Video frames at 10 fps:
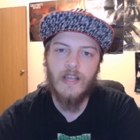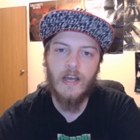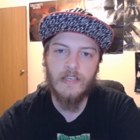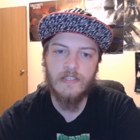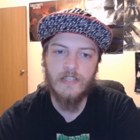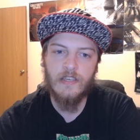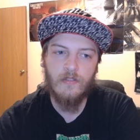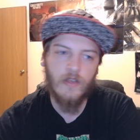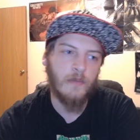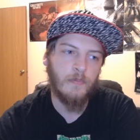easy.
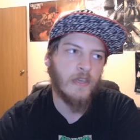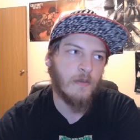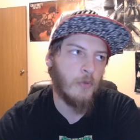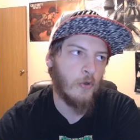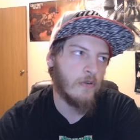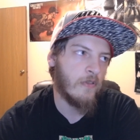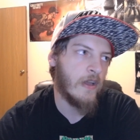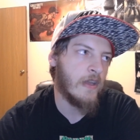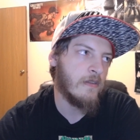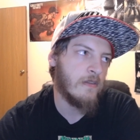Like, being a
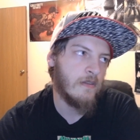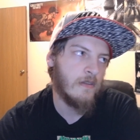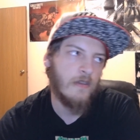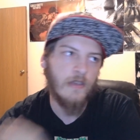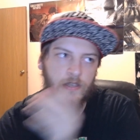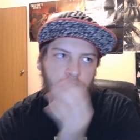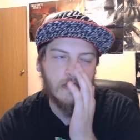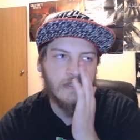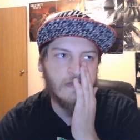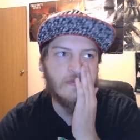borderline
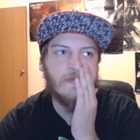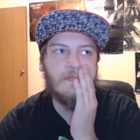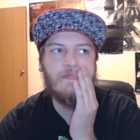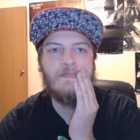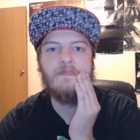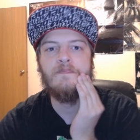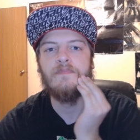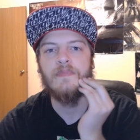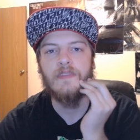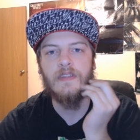is,
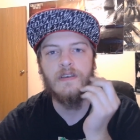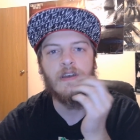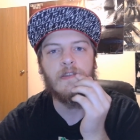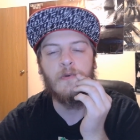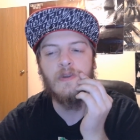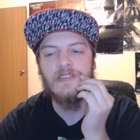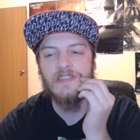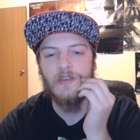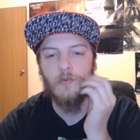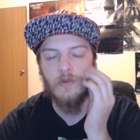I don't want to
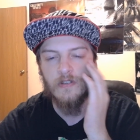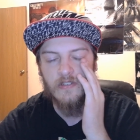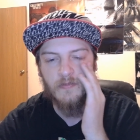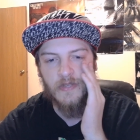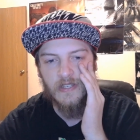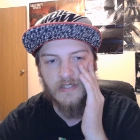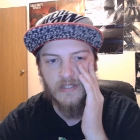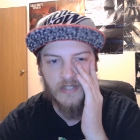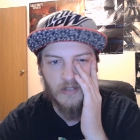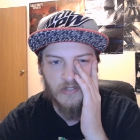say worse because
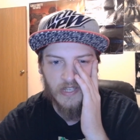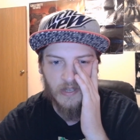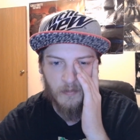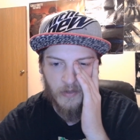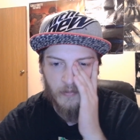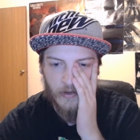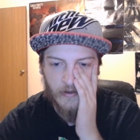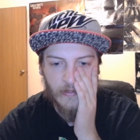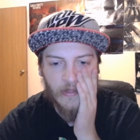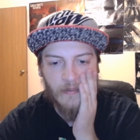it sounds like I'm
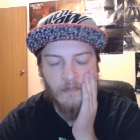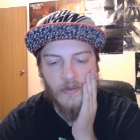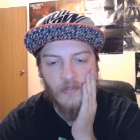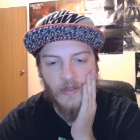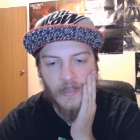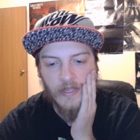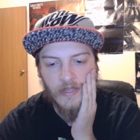comparing them, but like,